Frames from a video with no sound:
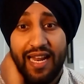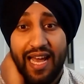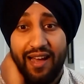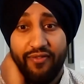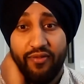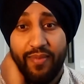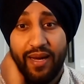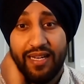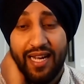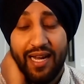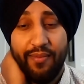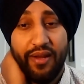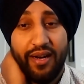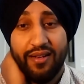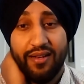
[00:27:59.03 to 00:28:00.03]
half of my
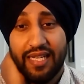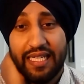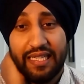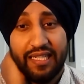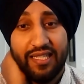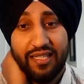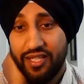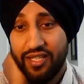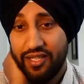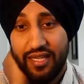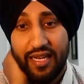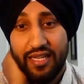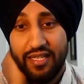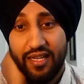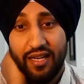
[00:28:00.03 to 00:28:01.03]
time there, I was like, this just
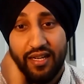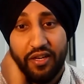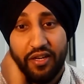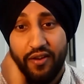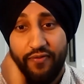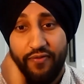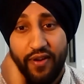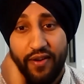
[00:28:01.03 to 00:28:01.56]
isn't a good